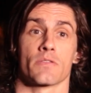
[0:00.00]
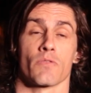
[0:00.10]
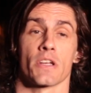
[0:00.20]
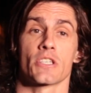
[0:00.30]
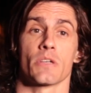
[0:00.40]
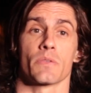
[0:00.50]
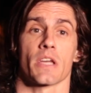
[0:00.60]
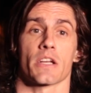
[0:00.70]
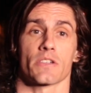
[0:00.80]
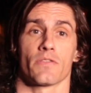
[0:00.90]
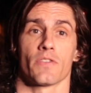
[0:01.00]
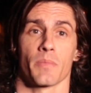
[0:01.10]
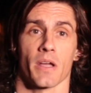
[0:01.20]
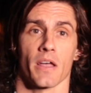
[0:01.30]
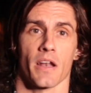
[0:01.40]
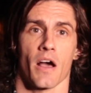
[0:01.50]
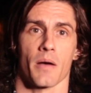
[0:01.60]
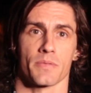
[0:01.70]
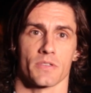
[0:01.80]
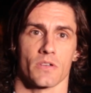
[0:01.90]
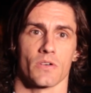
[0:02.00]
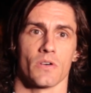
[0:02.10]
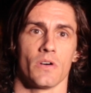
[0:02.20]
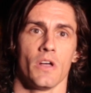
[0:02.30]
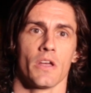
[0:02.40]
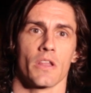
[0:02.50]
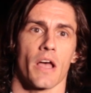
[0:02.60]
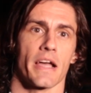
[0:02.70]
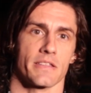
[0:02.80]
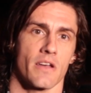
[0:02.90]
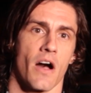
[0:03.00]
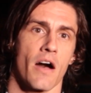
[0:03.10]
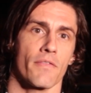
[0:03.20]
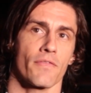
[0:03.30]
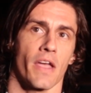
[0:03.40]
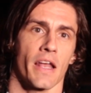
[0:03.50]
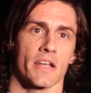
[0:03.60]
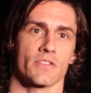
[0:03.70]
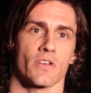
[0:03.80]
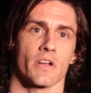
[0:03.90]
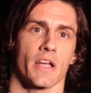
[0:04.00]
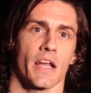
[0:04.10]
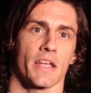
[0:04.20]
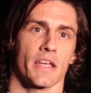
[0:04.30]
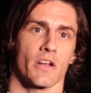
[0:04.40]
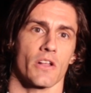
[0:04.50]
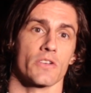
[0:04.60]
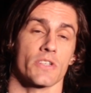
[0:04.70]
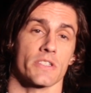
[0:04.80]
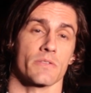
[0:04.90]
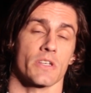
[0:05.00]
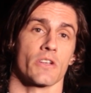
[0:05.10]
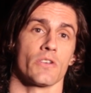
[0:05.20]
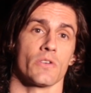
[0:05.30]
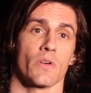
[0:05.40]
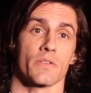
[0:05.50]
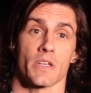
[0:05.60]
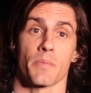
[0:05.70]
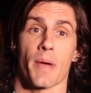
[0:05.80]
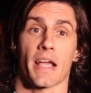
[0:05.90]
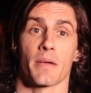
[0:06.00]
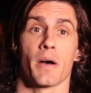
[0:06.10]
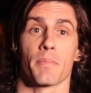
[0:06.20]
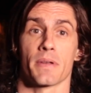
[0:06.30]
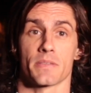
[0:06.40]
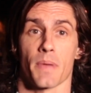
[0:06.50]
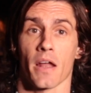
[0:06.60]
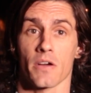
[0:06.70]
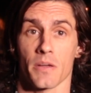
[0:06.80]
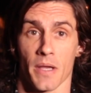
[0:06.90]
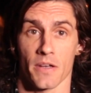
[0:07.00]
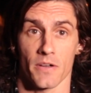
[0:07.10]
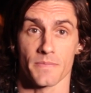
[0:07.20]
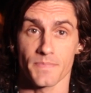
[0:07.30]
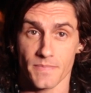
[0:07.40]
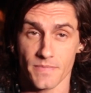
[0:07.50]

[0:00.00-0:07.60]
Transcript: Richie was actually filming on that obstacle, lights off. And I started kind of getting close because I was going to back him up in his battle commander.